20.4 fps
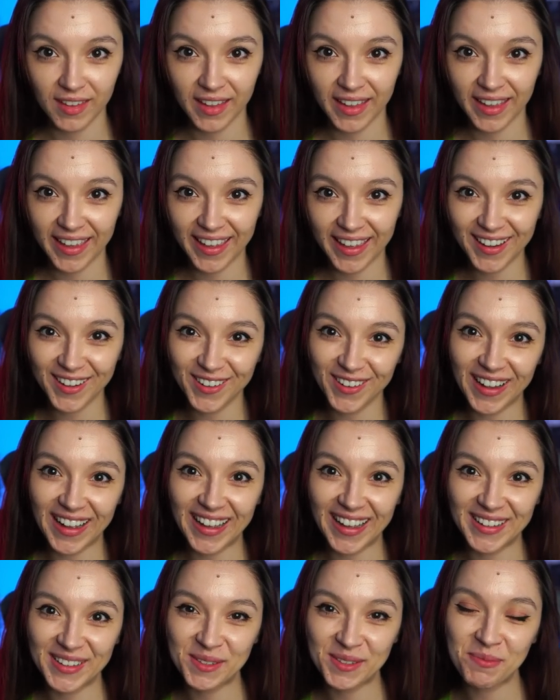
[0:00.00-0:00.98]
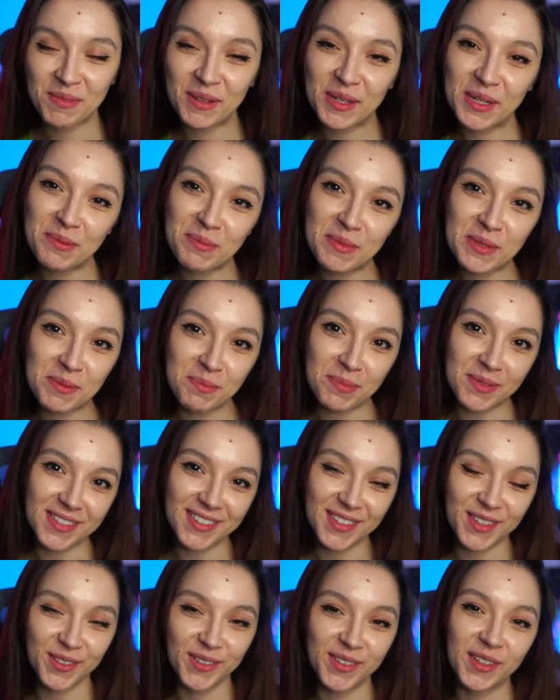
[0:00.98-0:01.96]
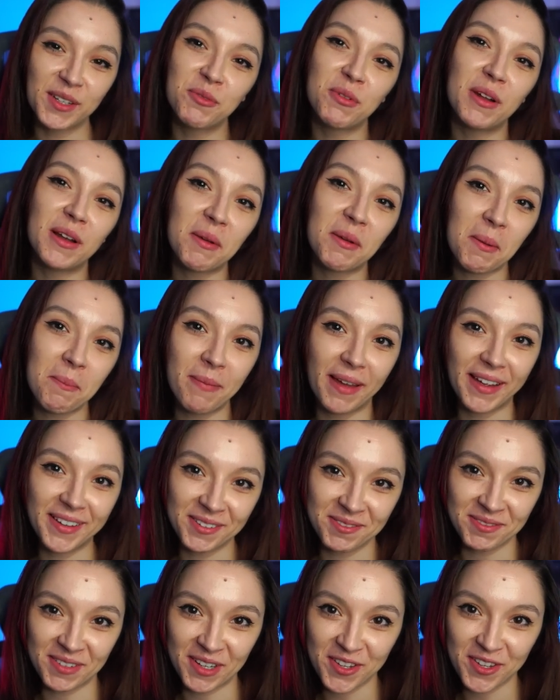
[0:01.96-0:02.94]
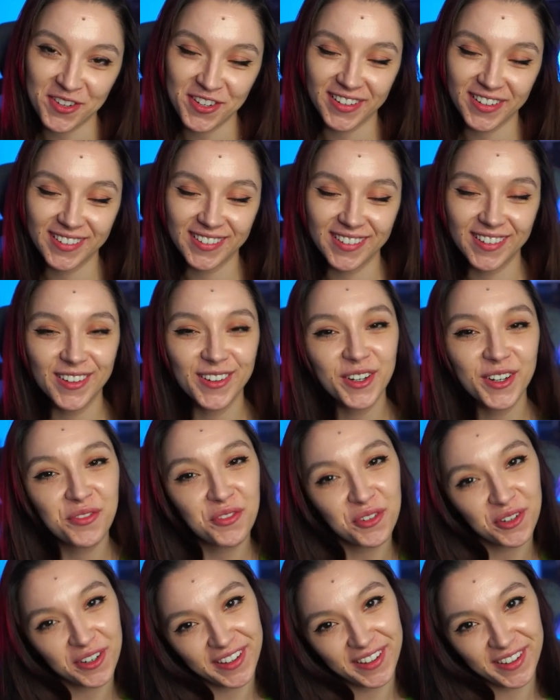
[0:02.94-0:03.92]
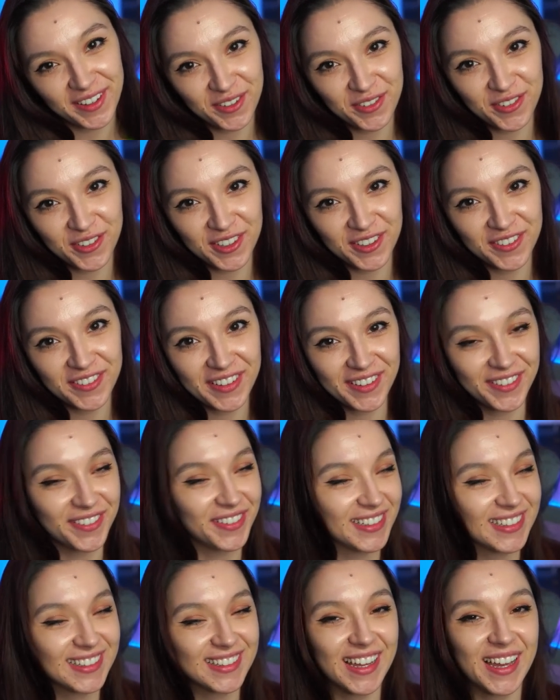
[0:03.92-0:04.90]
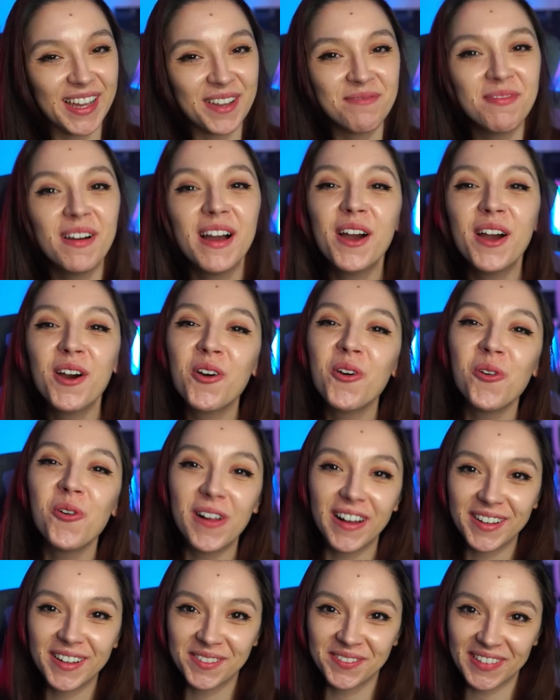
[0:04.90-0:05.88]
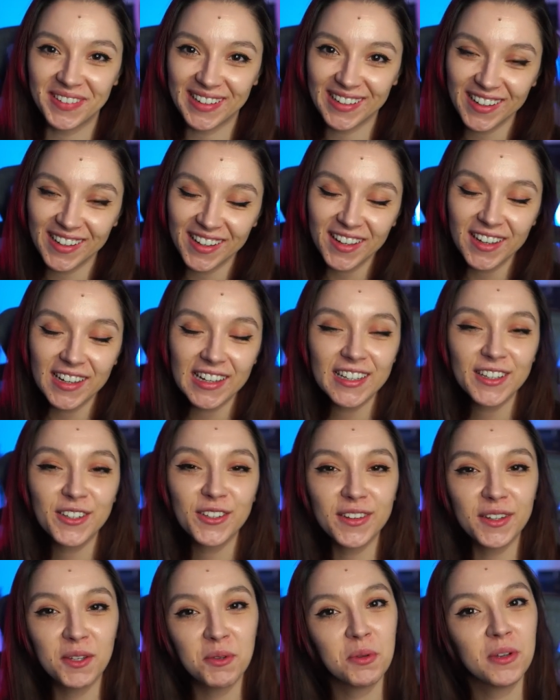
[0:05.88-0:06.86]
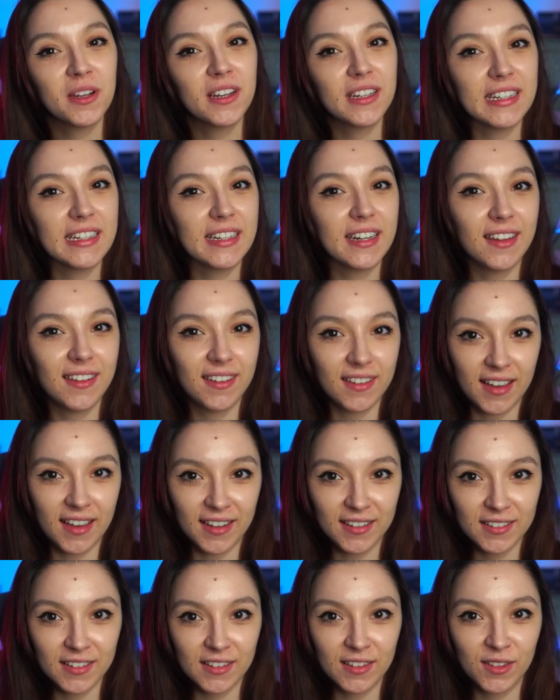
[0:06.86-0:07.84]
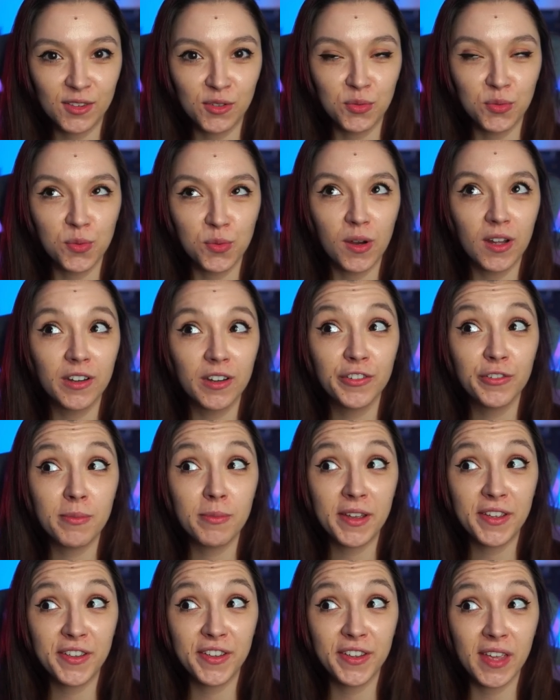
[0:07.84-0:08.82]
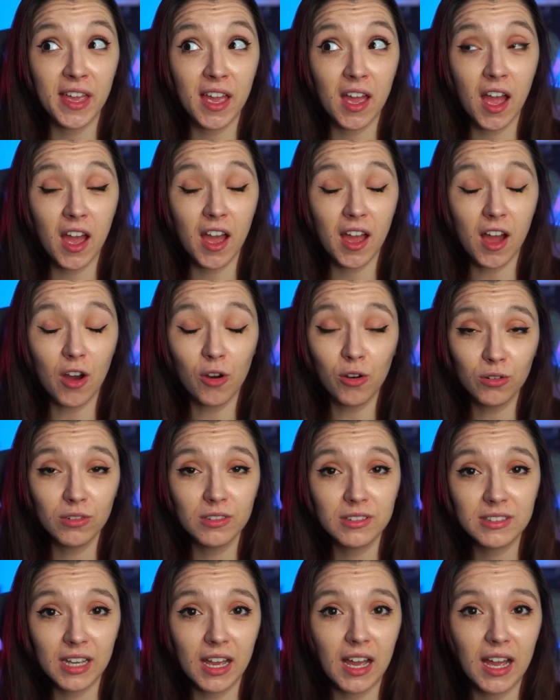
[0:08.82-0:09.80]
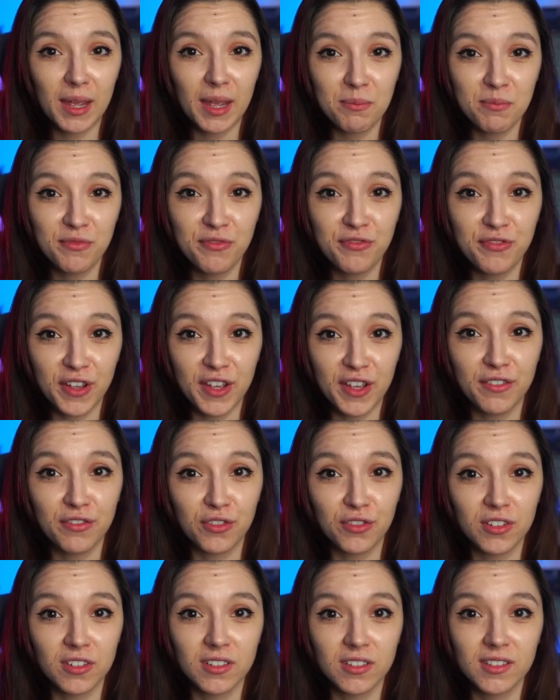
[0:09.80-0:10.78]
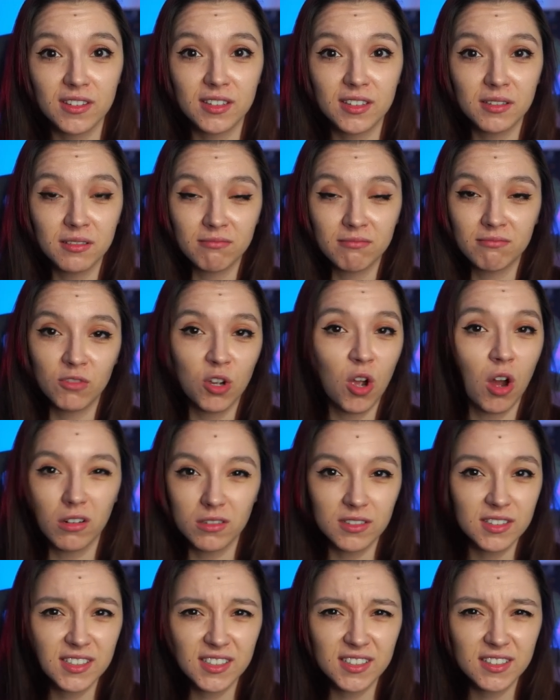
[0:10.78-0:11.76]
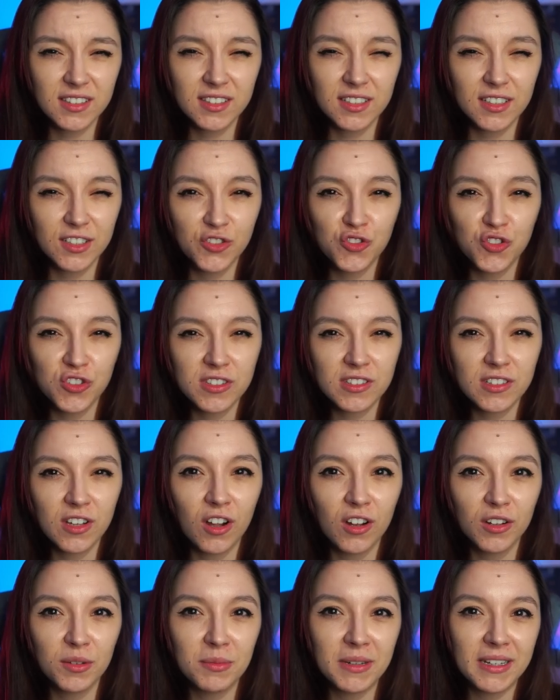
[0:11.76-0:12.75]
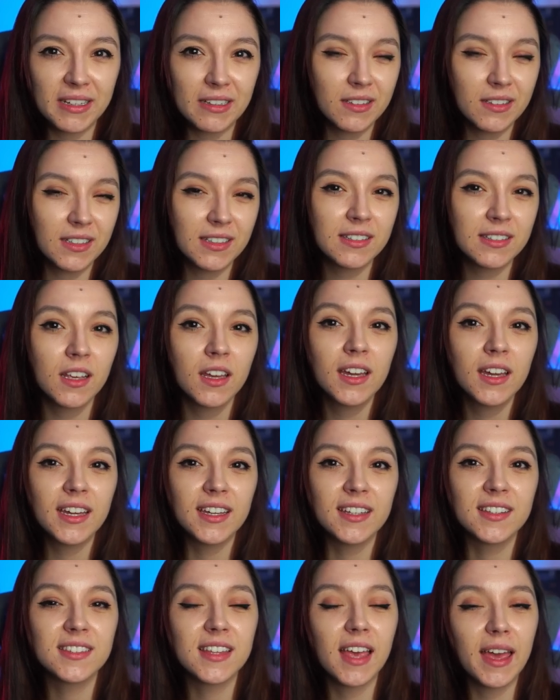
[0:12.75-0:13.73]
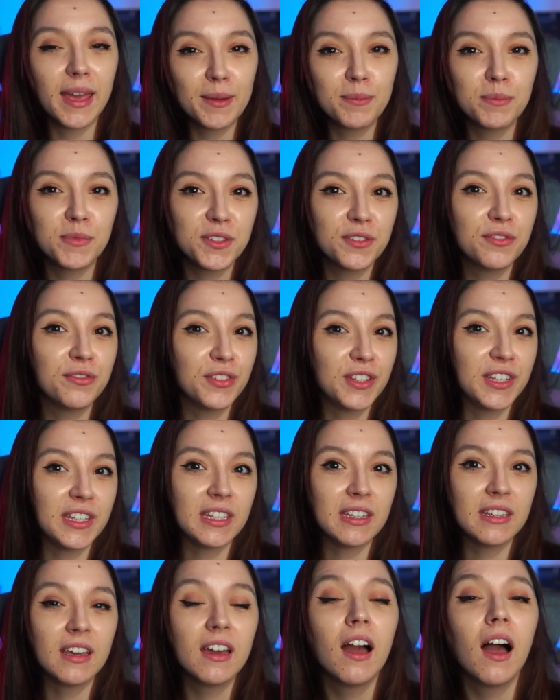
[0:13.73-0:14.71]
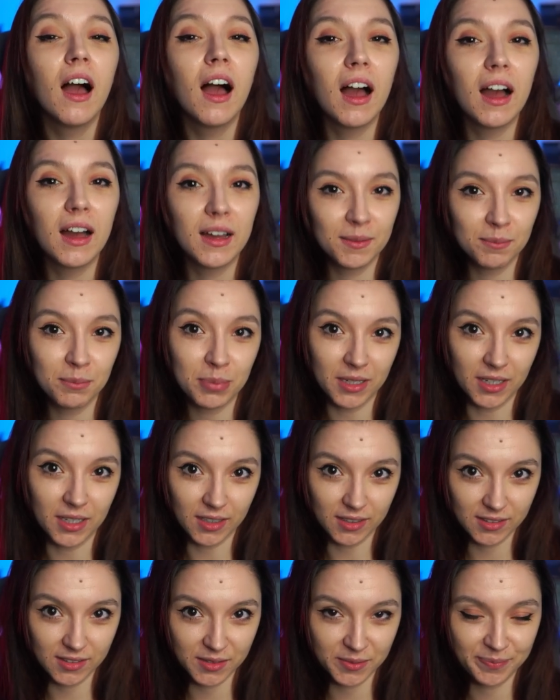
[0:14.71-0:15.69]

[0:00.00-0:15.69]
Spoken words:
Hello guys, my name is Bisscute and welcome back to my channel, or if you're here for the very first time, welcome in. Today we're gonna react to one of my all-time favorite concerts, let's just call them like this. It's MTV Unplugged.